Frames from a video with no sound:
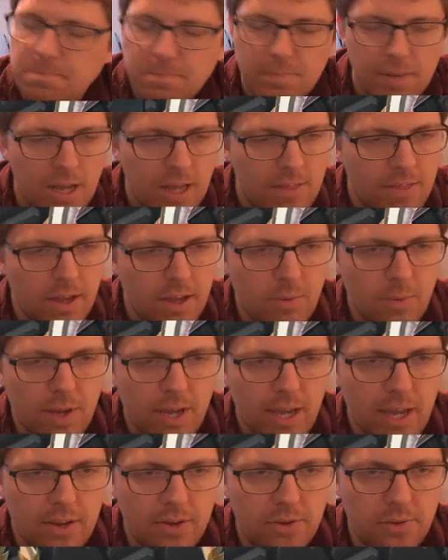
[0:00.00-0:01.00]
I think we
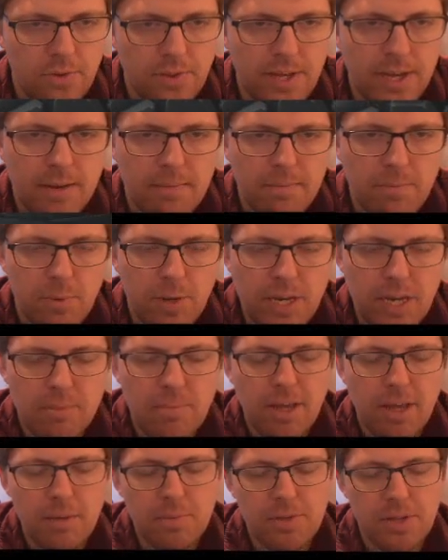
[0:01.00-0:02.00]
can't do that. We need to
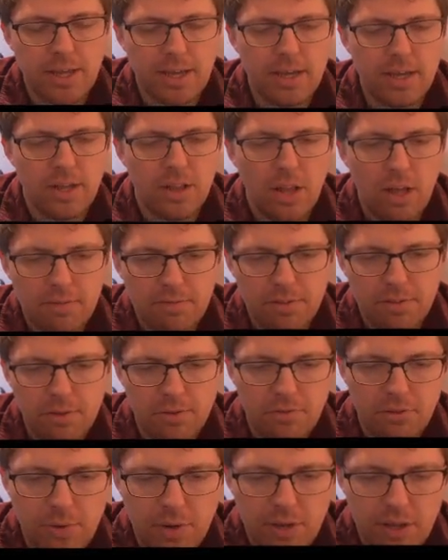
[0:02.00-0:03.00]
be able to kill off
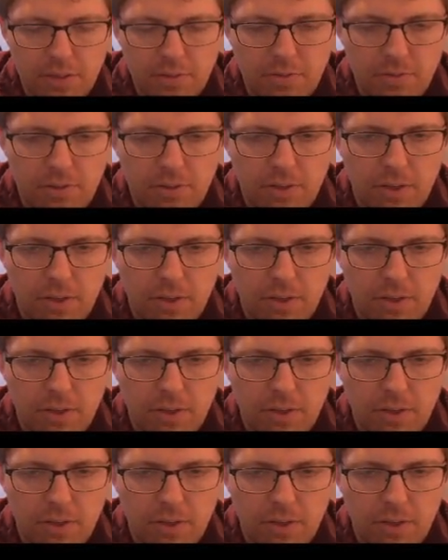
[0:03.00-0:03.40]
those units.